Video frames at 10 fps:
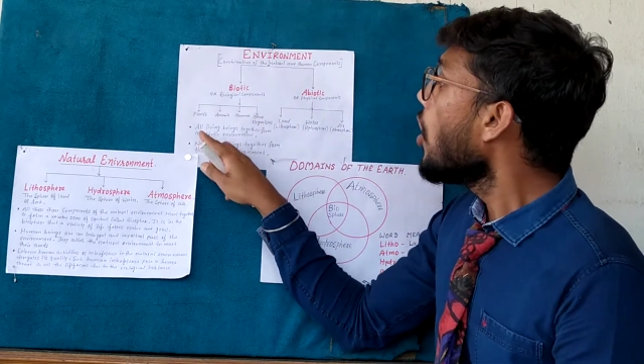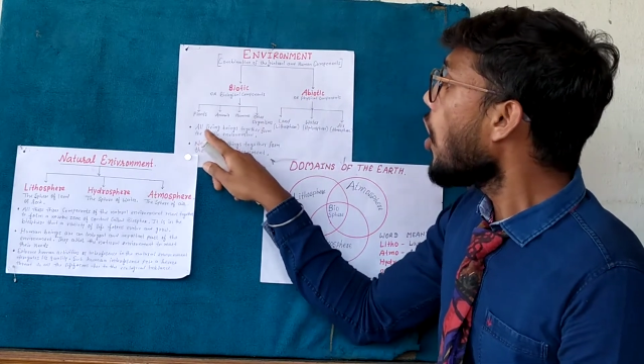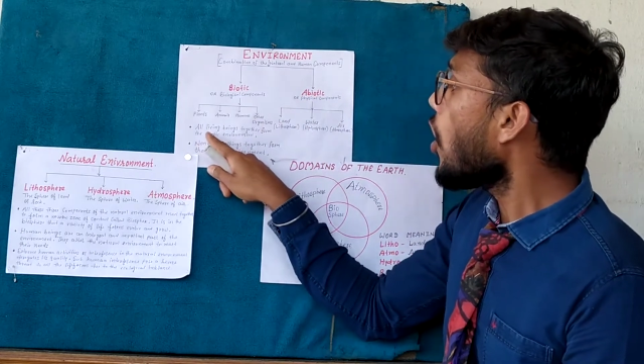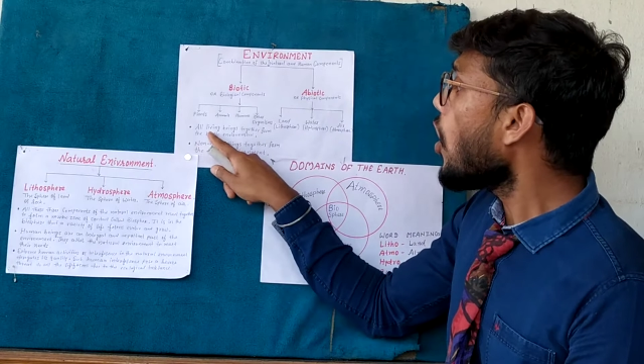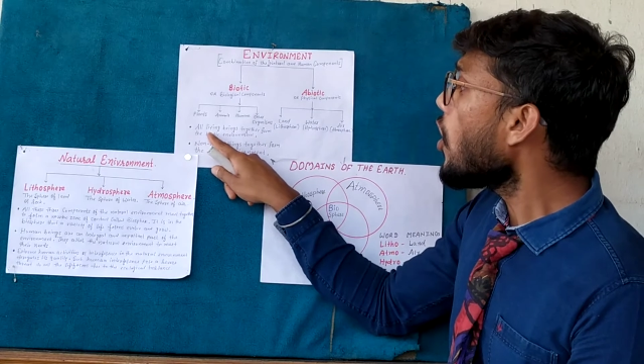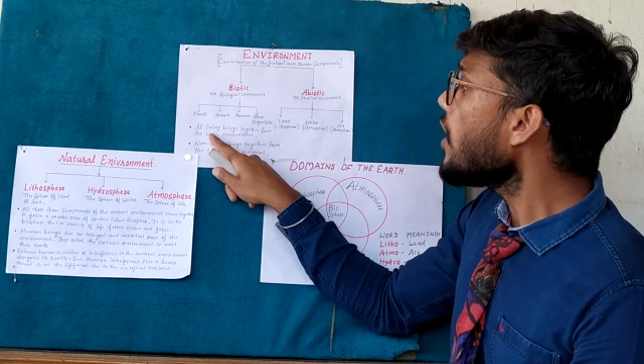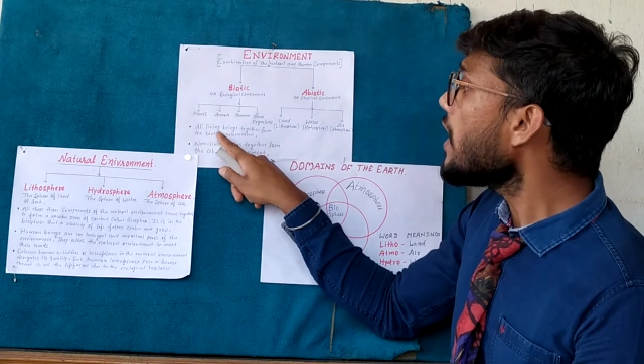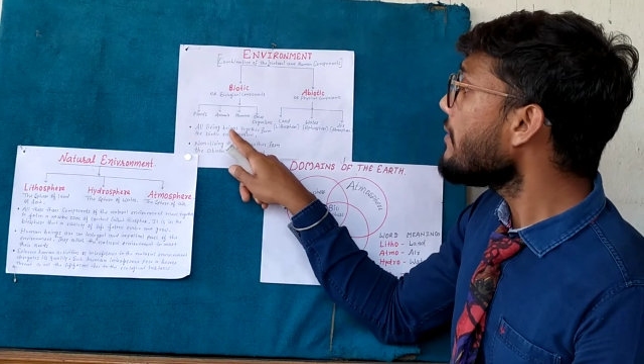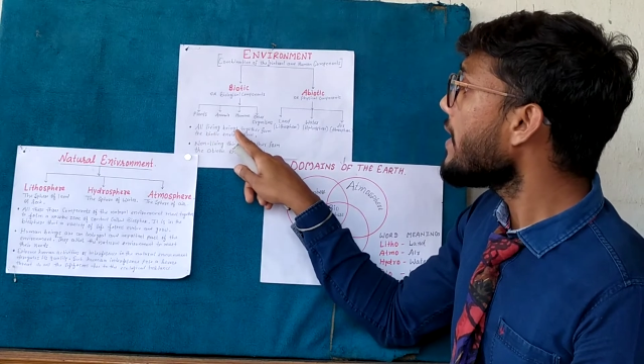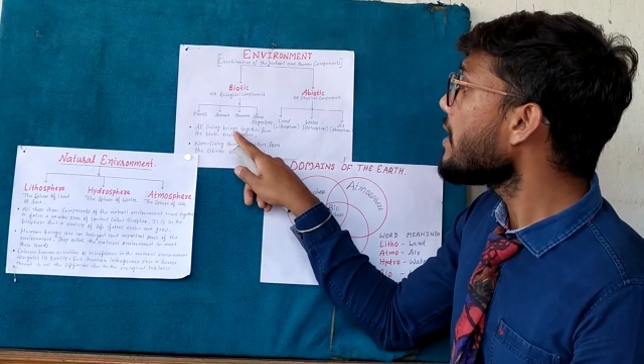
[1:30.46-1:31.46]
All
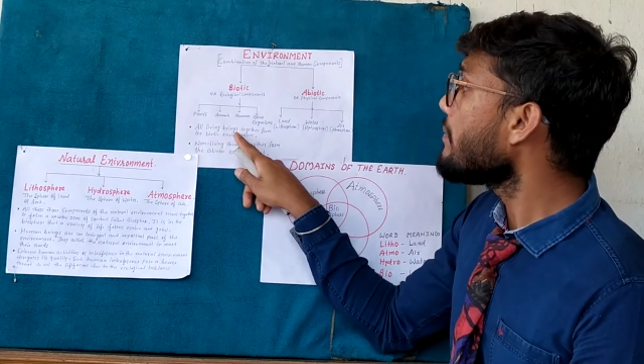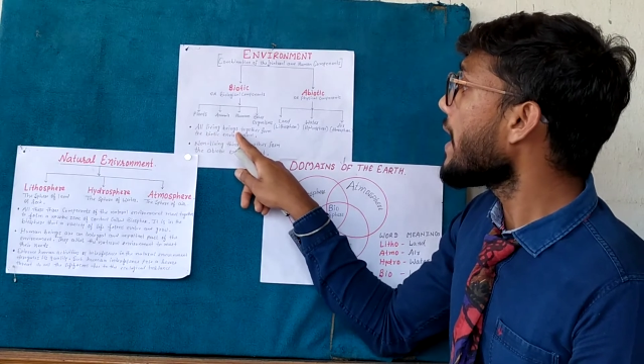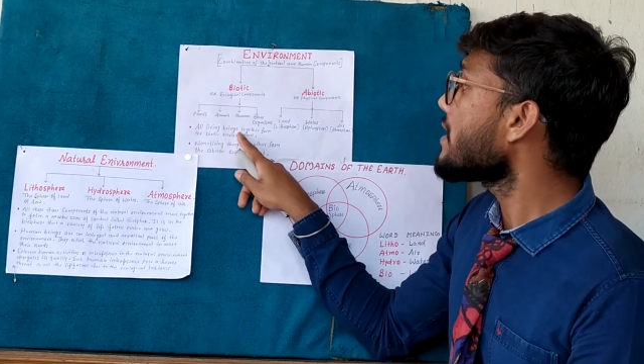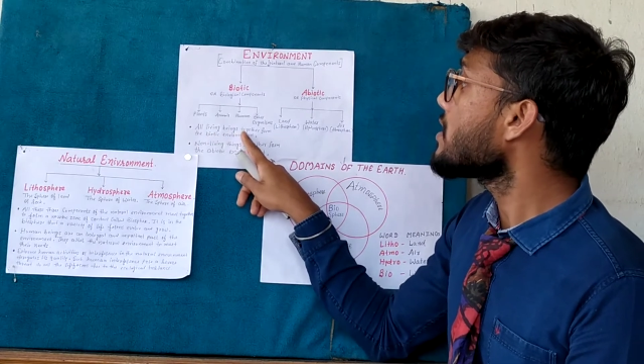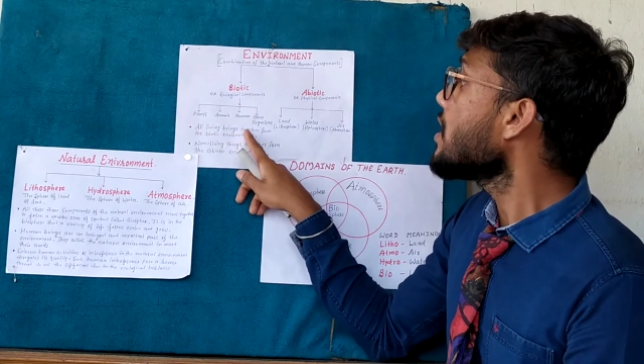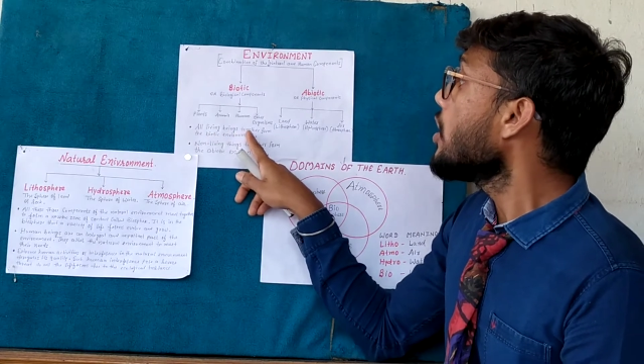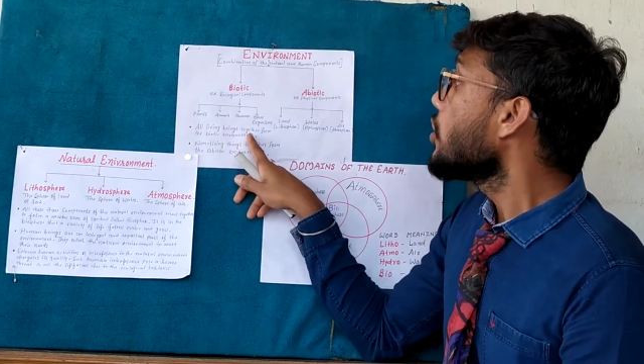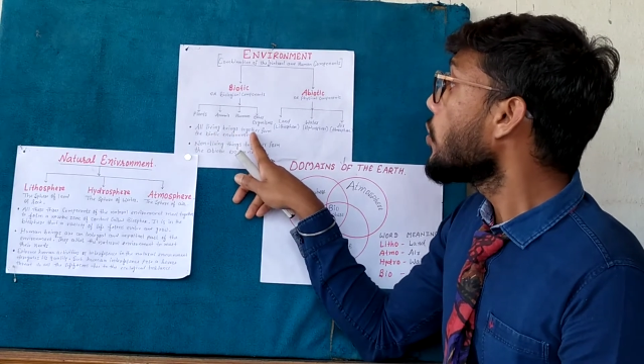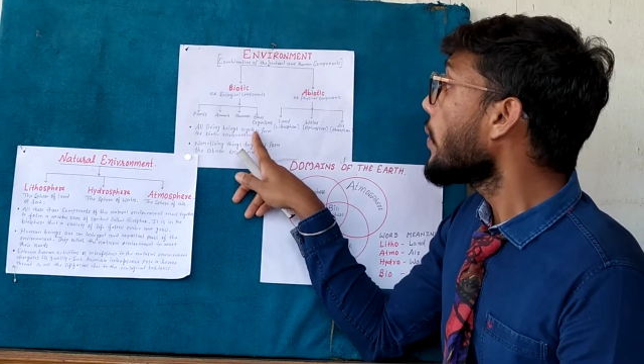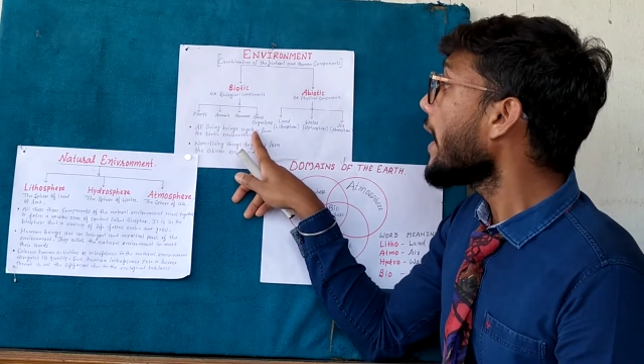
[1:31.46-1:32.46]
living beings
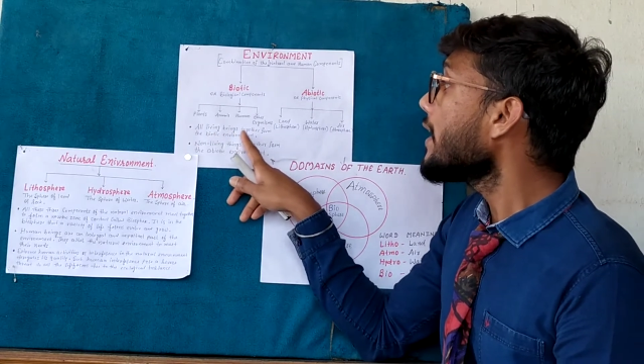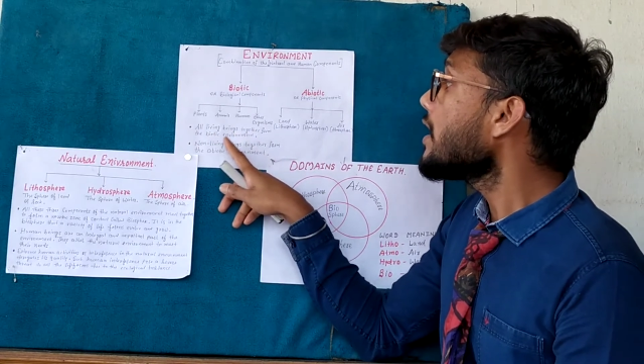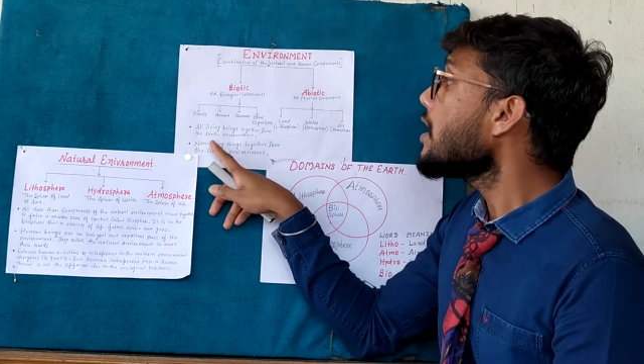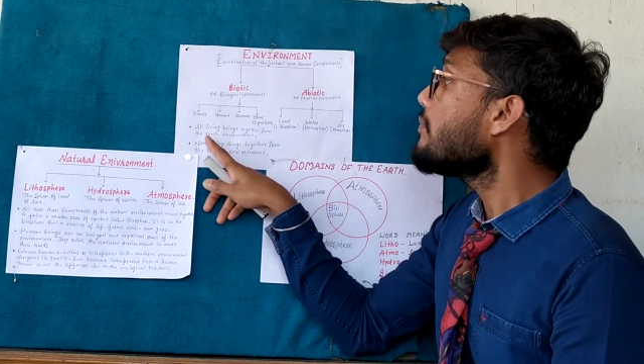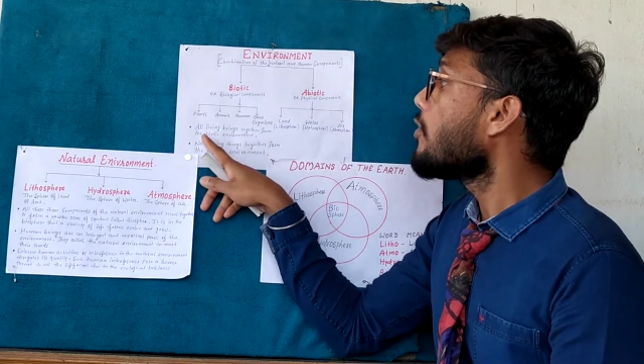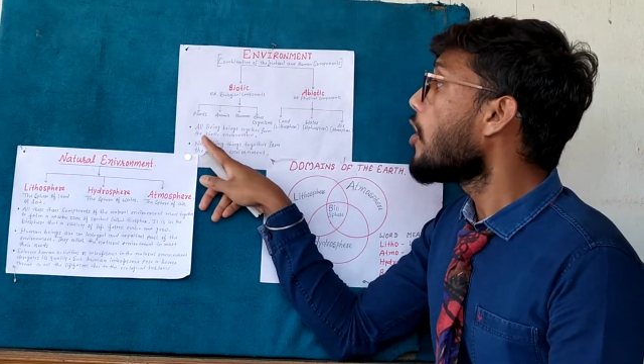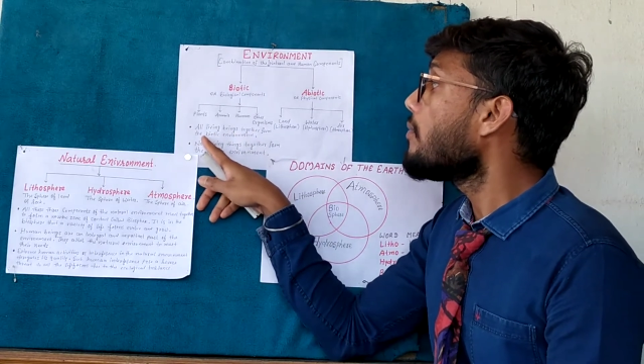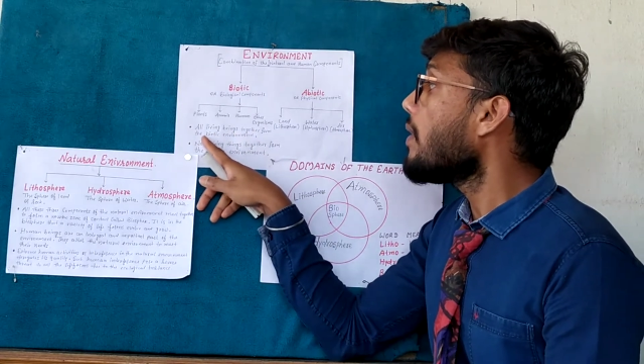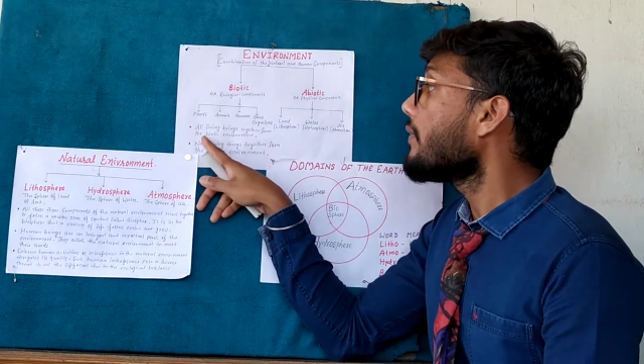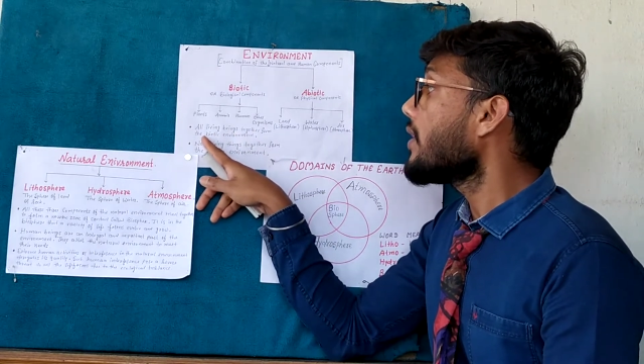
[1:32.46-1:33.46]
together form